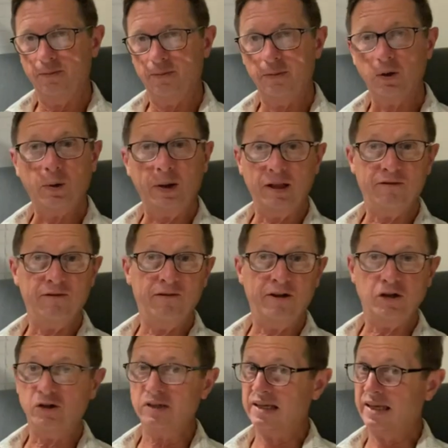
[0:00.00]
The Great Life
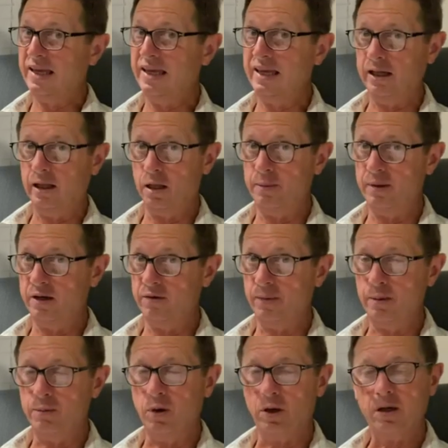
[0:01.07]
Adventure is a key element of my
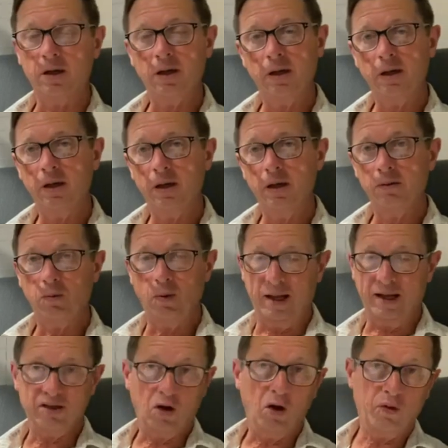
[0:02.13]
book.
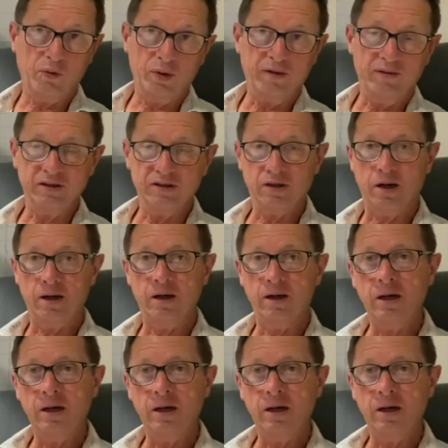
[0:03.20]
Well, all three of these are.